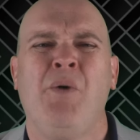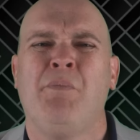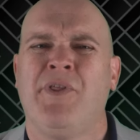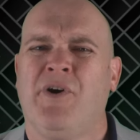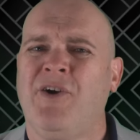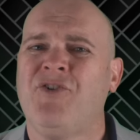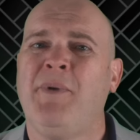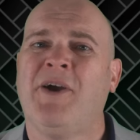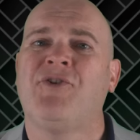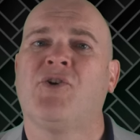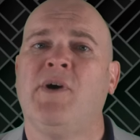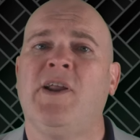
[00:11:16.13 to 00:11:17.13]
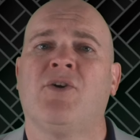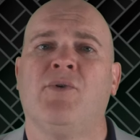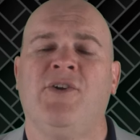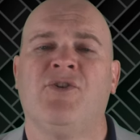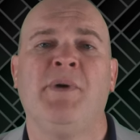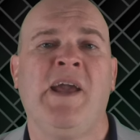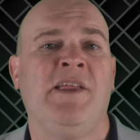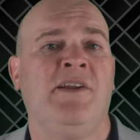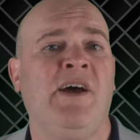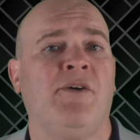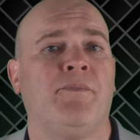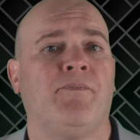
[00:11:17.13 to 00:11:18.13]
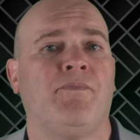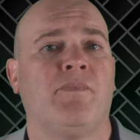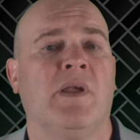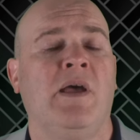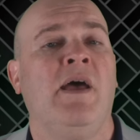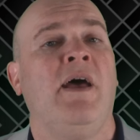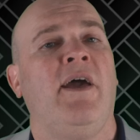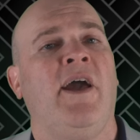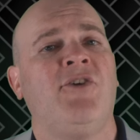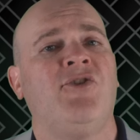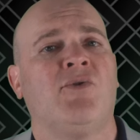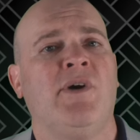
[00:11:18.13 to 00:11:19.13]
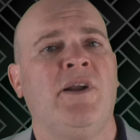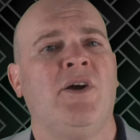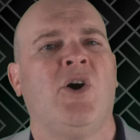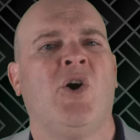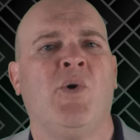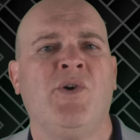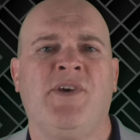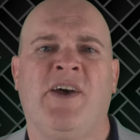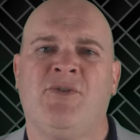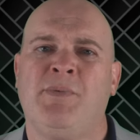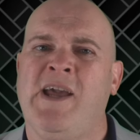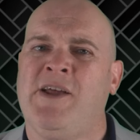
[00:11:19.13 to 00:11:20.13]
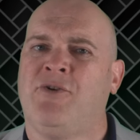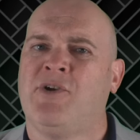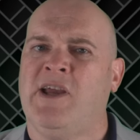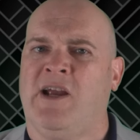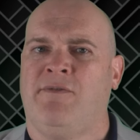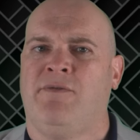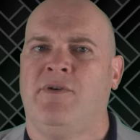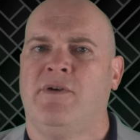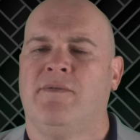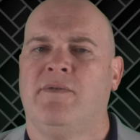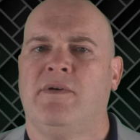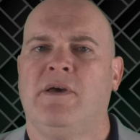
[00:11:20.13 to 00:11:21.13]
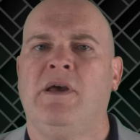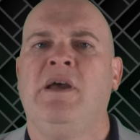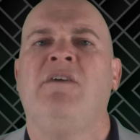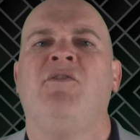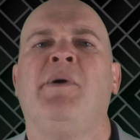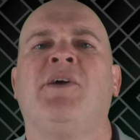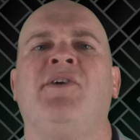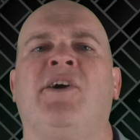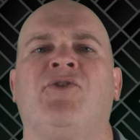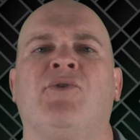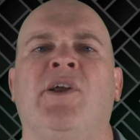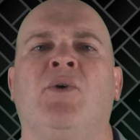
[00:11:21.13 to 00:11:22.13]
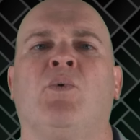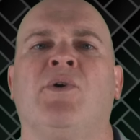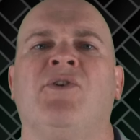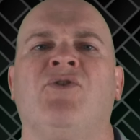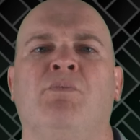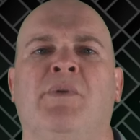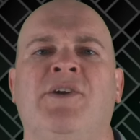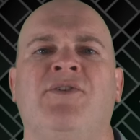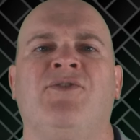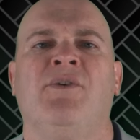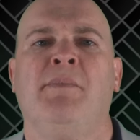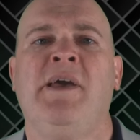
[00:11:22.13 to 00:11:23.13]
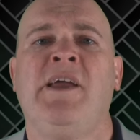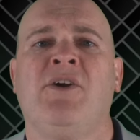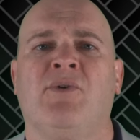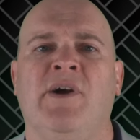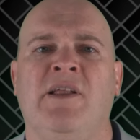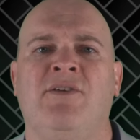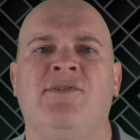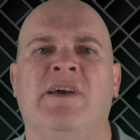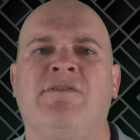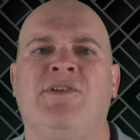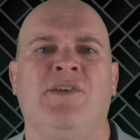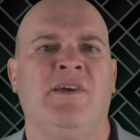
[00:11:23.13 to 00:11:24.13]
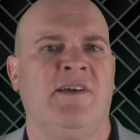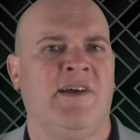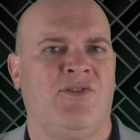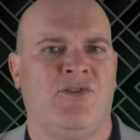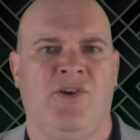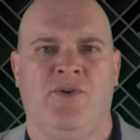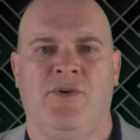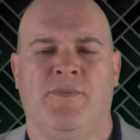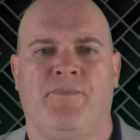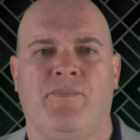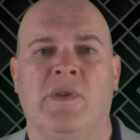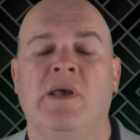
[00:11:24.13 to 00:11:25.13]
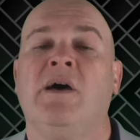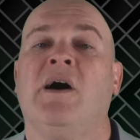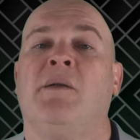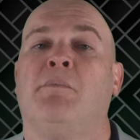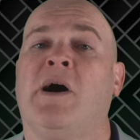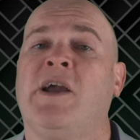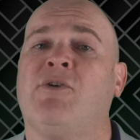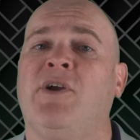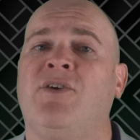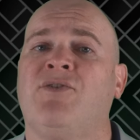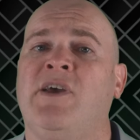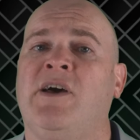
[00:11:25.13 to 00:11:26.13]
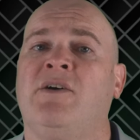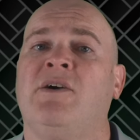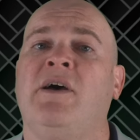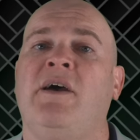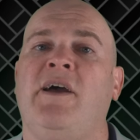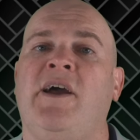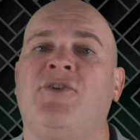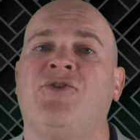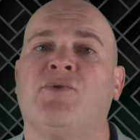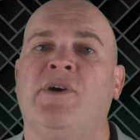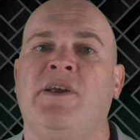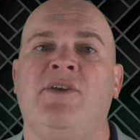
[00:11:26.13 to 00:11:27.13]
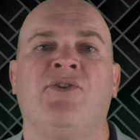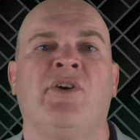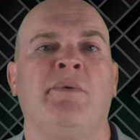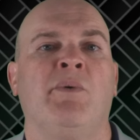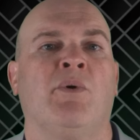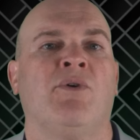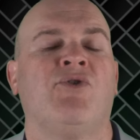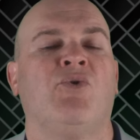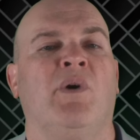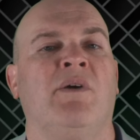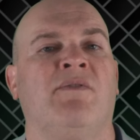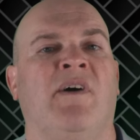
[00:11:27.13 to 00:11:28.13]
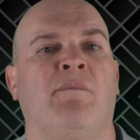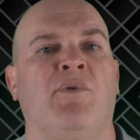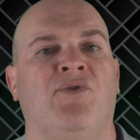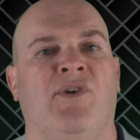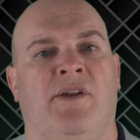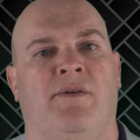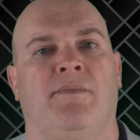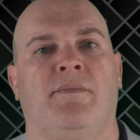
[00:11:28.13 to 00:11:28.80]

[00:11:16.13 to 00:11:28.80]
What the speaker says: But there are some extra credit grades to be handed out. Extra credit always has to be handled carefully. If you make the extra credit worth as much as the main grades, everything gets skewed. On my grading scale, extra credit is going to be worth 25%.